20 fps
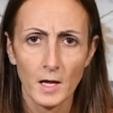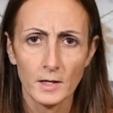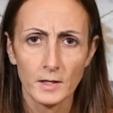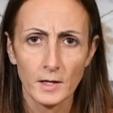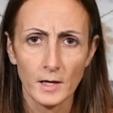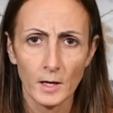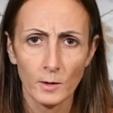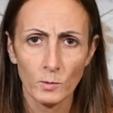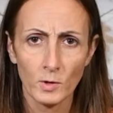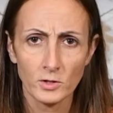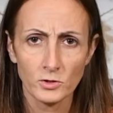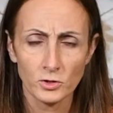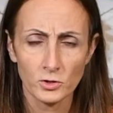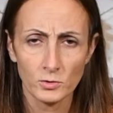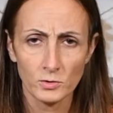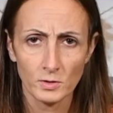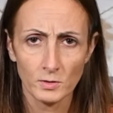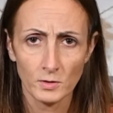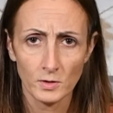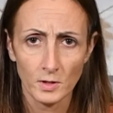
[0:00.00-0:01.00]
Now I want
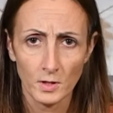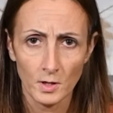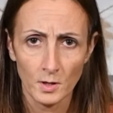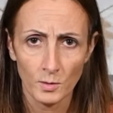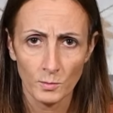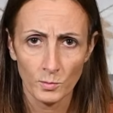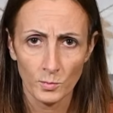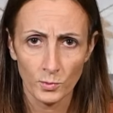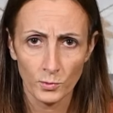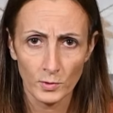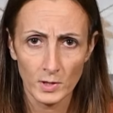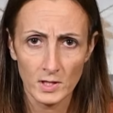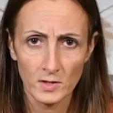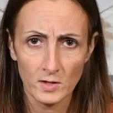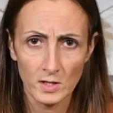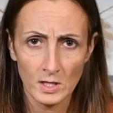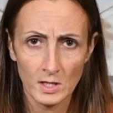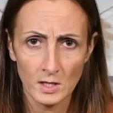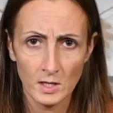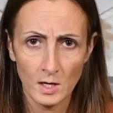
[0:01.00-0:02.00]
you to breathe
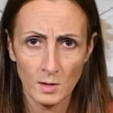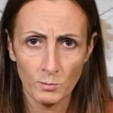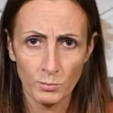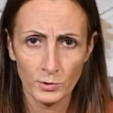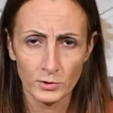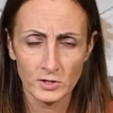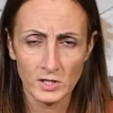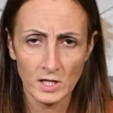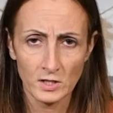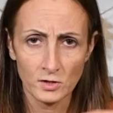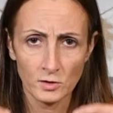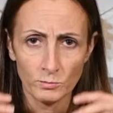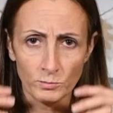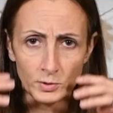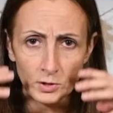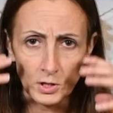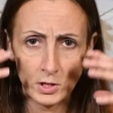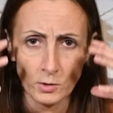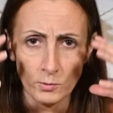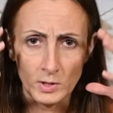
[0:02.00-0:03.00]
in and pretend you're
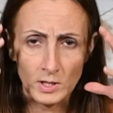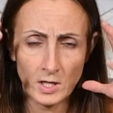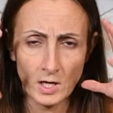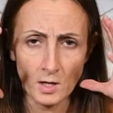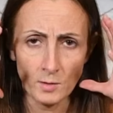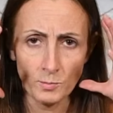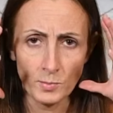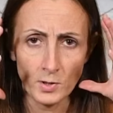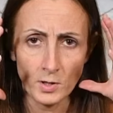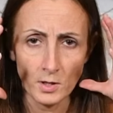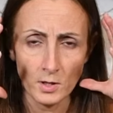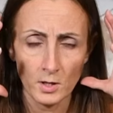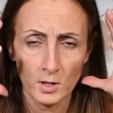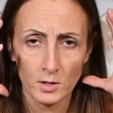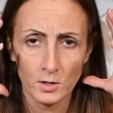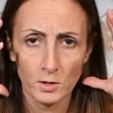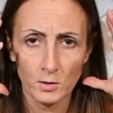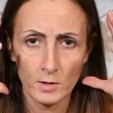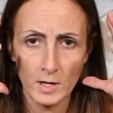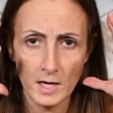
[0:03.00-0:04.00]
blowing up
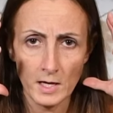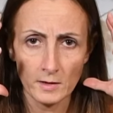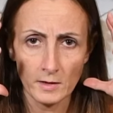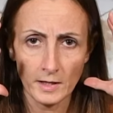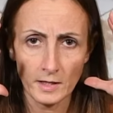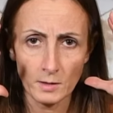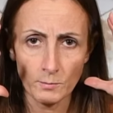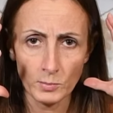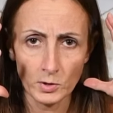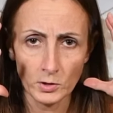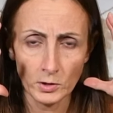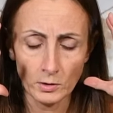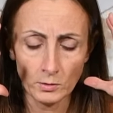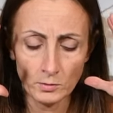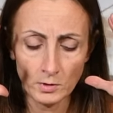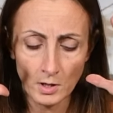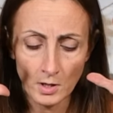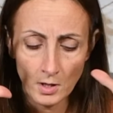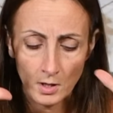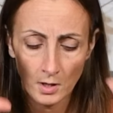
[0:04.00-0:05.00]
your head like a
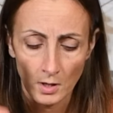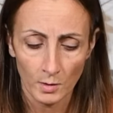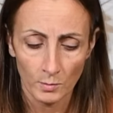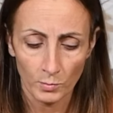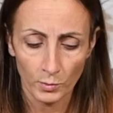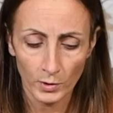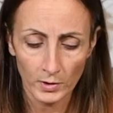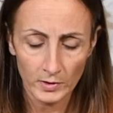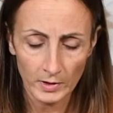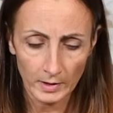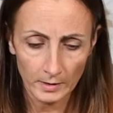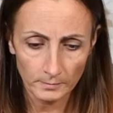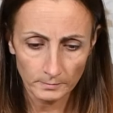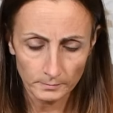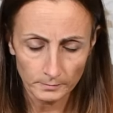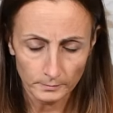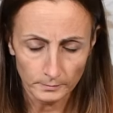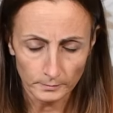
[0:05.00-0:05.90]
balloon. Breathe in.